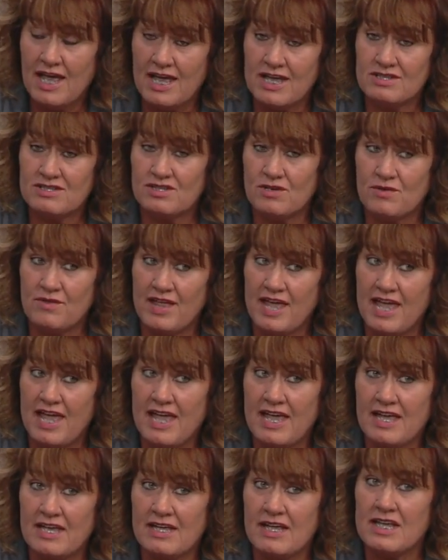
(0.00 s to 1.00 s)
And so
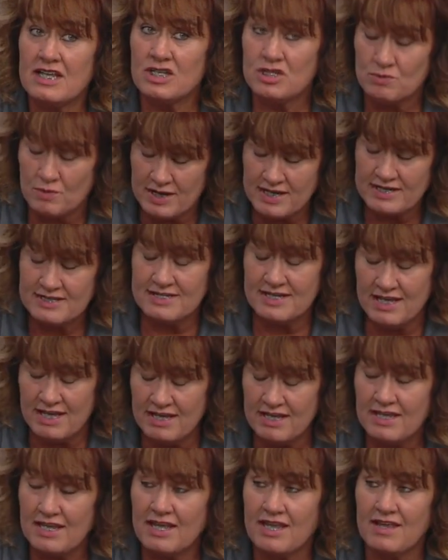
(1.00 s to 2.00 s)
they, in
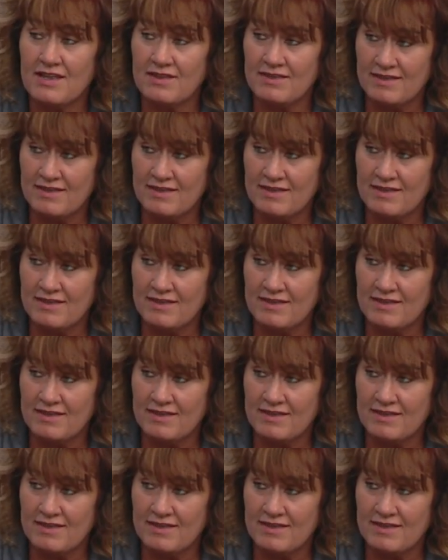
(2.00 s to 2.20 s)
2010,